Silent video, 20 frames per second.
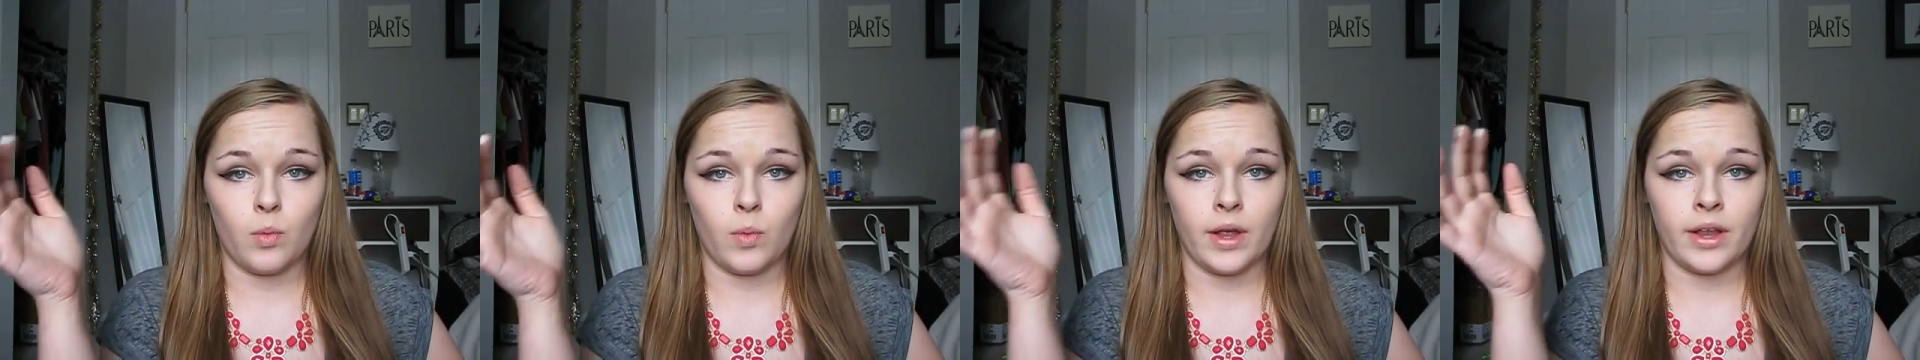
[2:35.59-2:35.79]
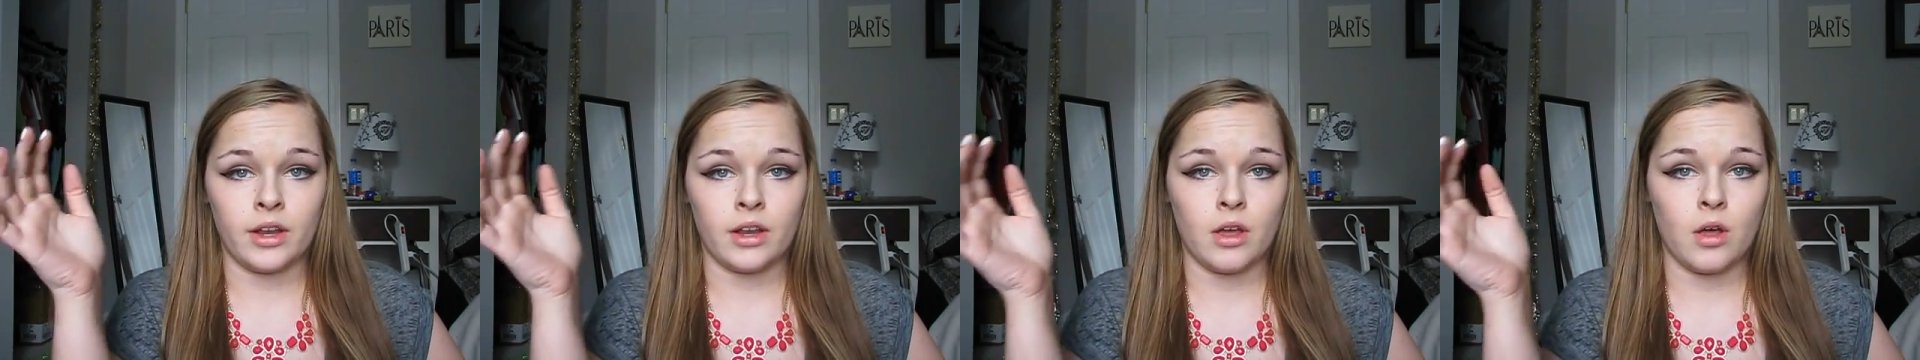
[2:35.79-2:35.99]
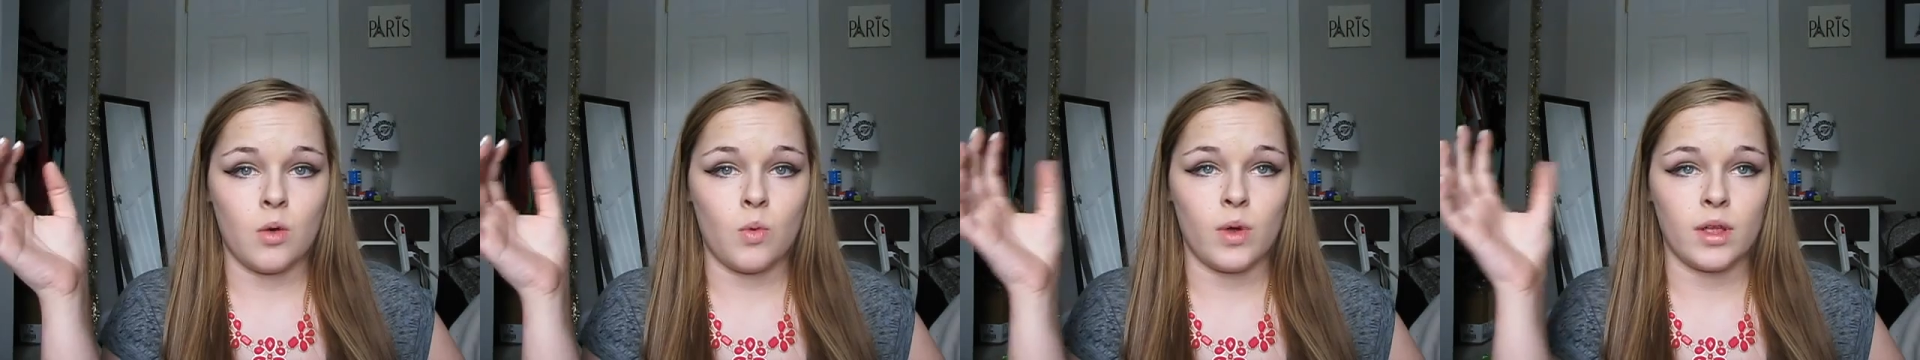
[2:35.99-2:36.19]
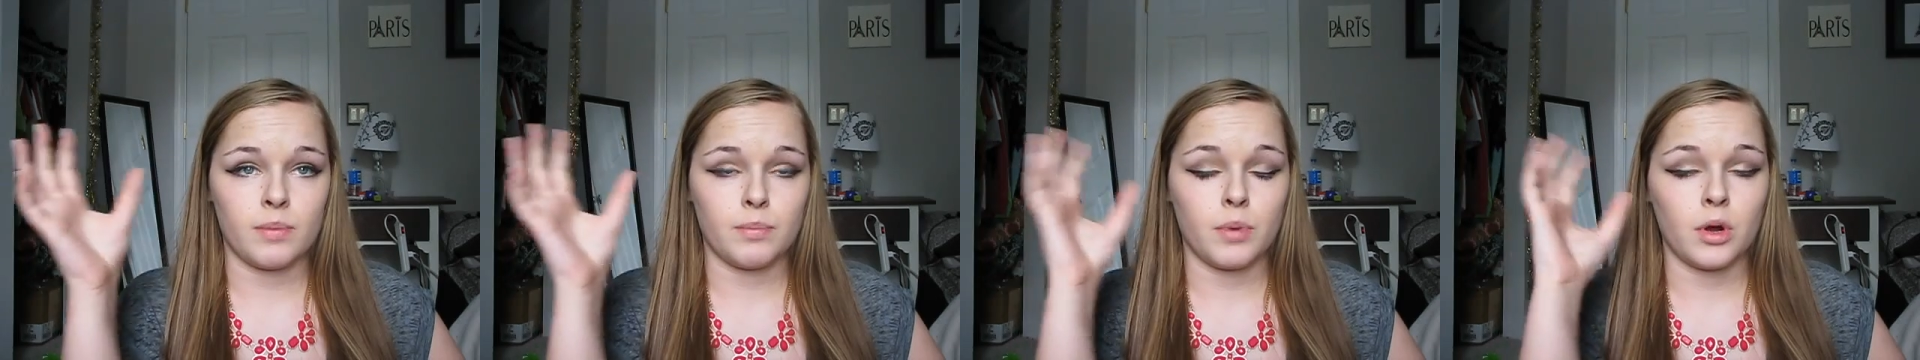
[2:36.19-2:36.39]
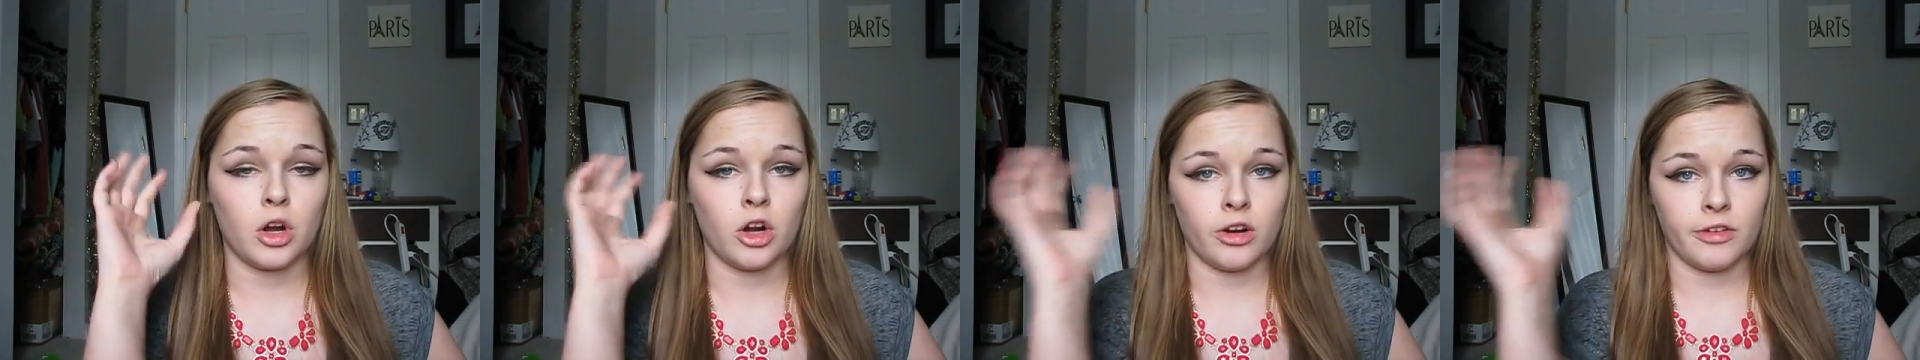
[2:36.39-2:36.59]
window with
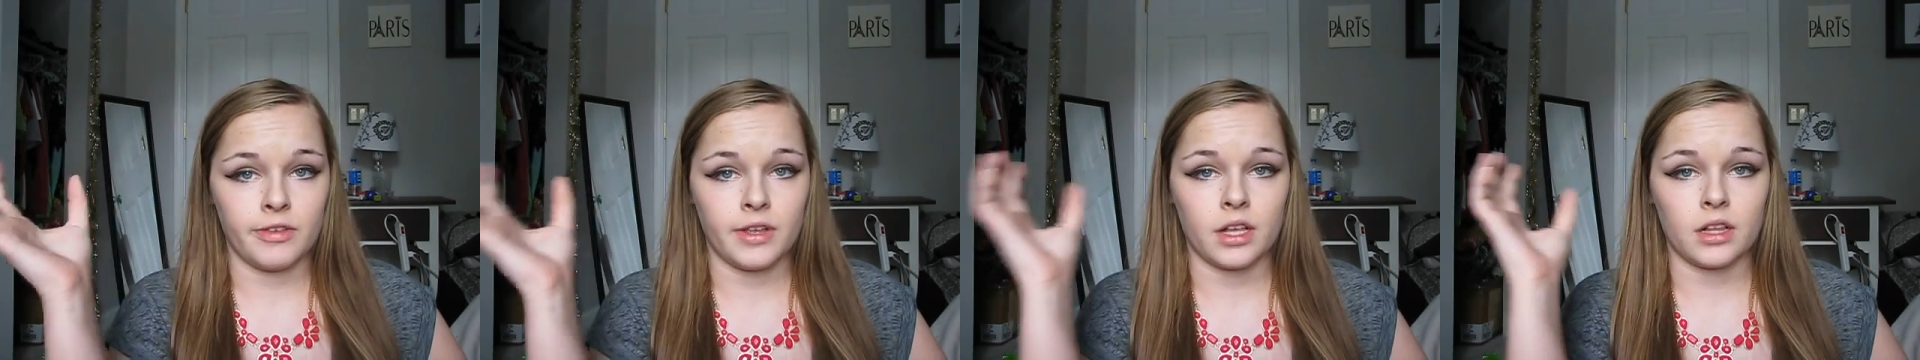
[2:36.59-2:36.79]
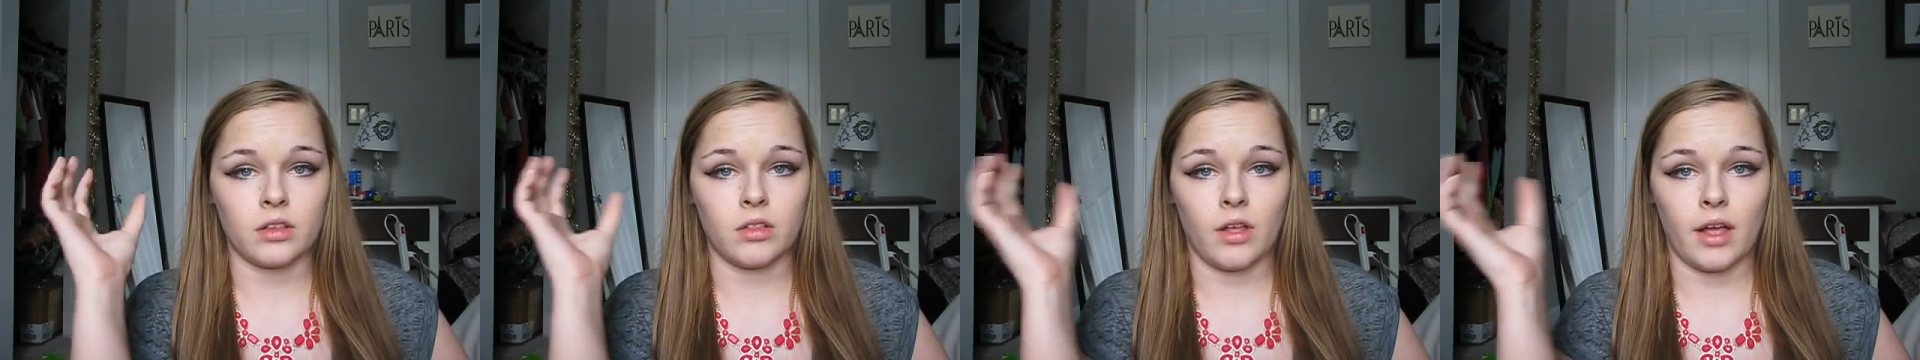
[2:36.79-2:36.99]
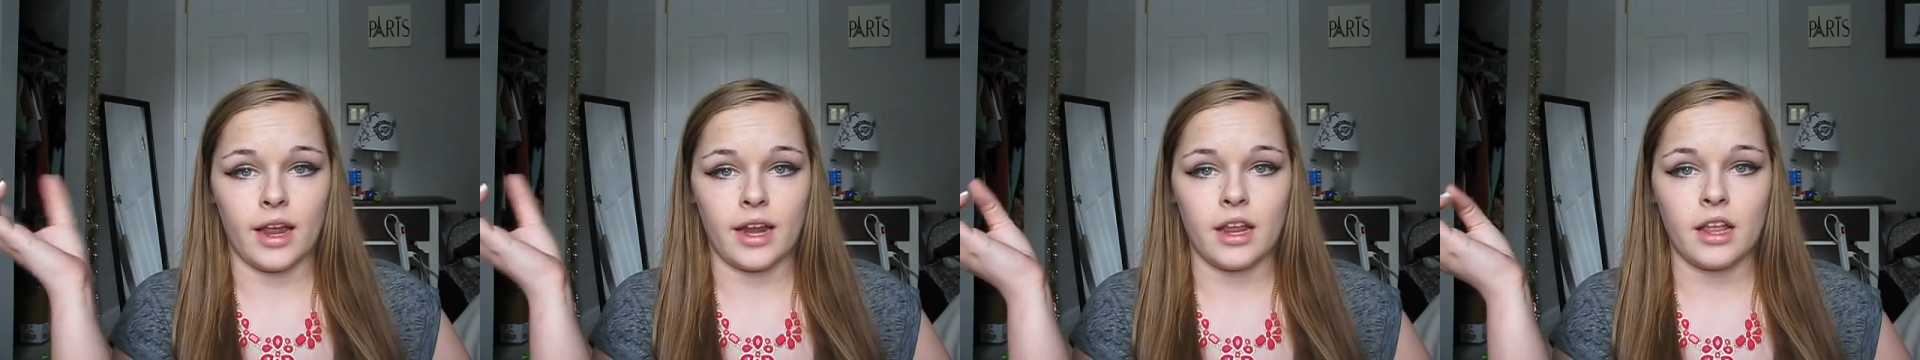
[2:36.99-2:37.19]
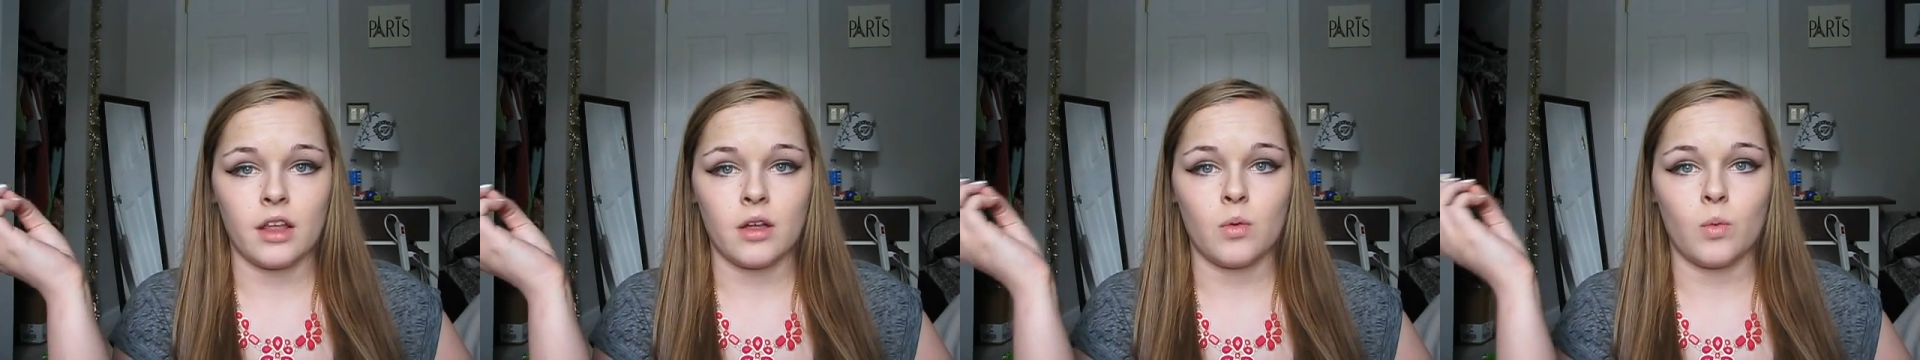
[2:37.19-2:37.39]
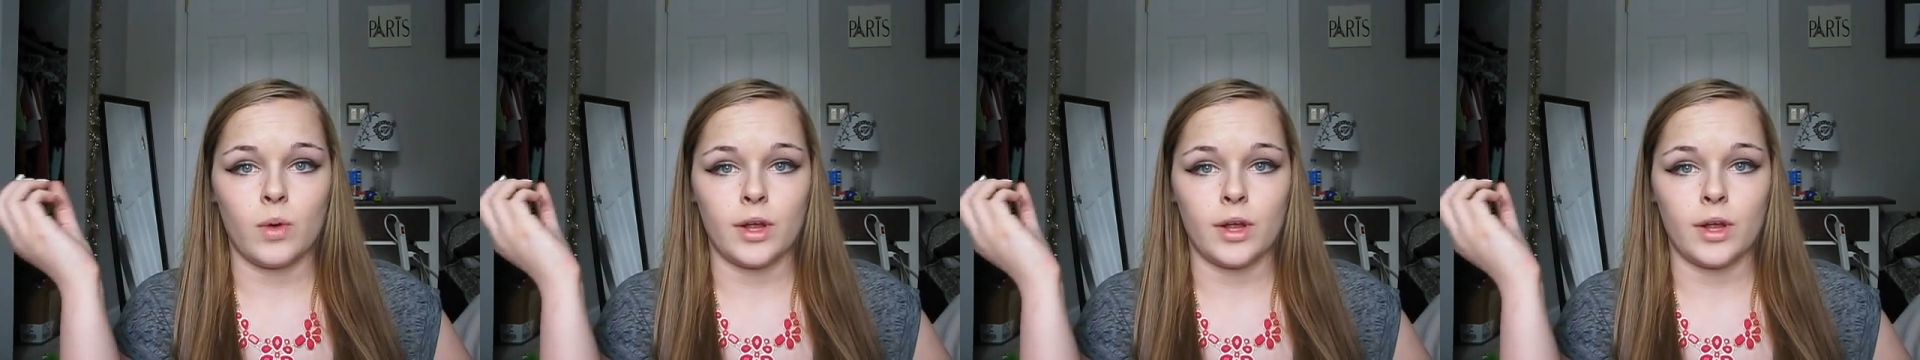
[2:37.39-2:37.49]
perfect lighting,